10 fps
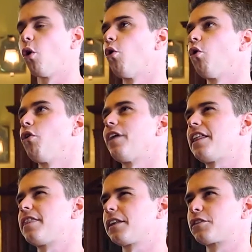or they
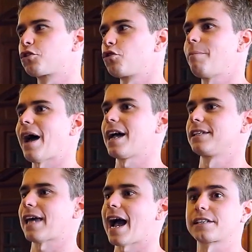think the group
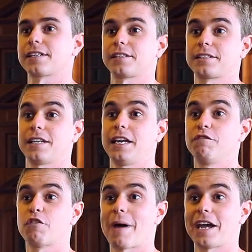has access to
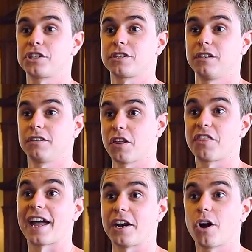information
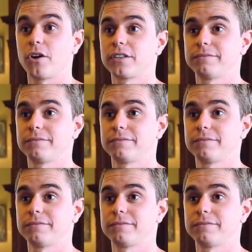that they don't.